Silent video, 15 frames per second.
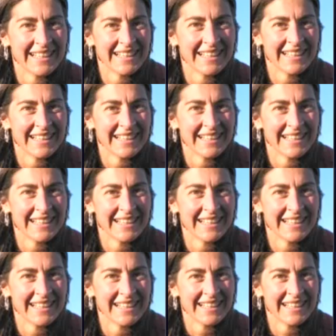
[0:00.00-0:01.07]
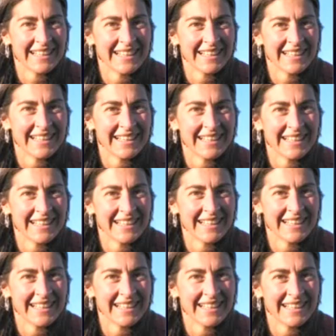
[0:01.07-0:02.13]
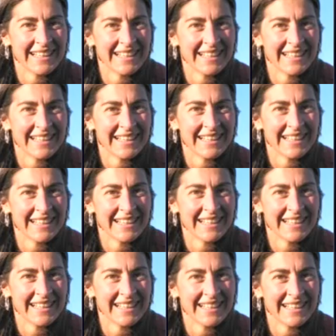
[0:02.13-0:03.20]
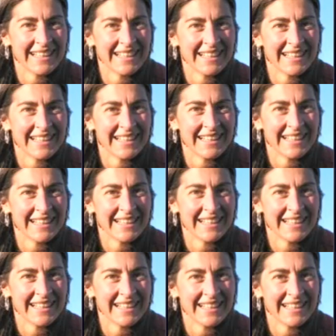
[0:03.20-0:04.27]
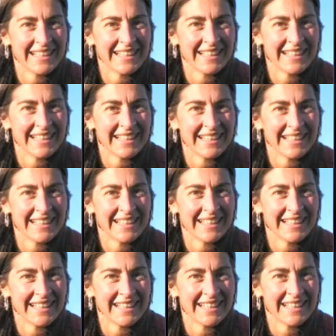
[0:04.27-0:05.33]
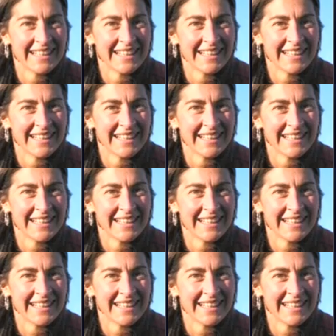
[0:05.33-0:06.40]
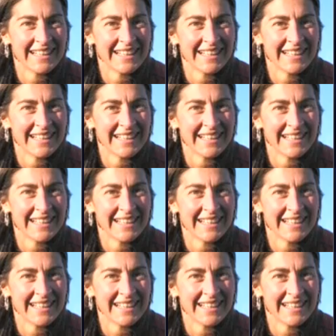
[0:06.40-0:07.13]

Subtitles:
(not speaking)